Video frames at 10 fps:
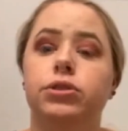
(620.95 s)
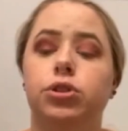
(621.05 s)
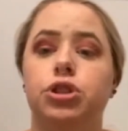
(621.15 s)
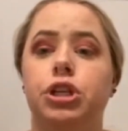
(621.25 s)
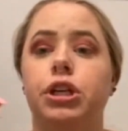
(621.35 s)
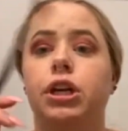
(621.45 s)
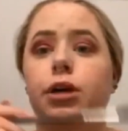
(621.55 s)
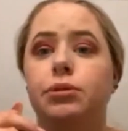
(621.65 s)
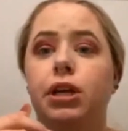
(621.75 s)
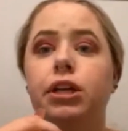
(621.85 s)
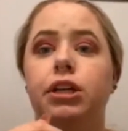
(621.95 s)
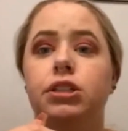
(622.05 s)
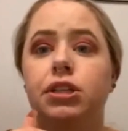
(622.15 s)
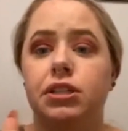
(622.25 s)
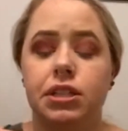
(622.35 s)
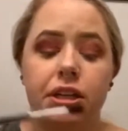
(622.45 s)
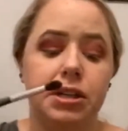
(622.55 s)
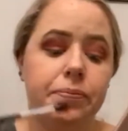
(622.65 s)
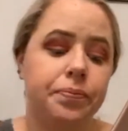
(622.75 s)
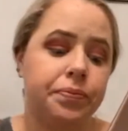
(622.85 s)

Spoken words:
So she ended up selling it to the city.